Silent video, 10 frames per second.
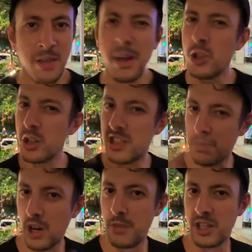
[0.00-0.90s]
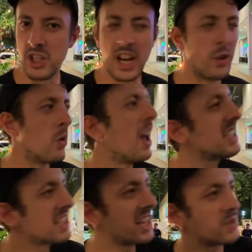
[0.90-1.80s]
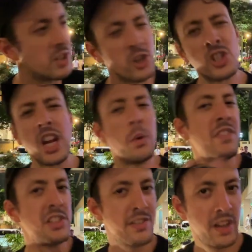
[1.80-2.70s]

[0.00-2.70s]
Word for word: Make sure you subscribe to the channel, like today's video, and share it with friends and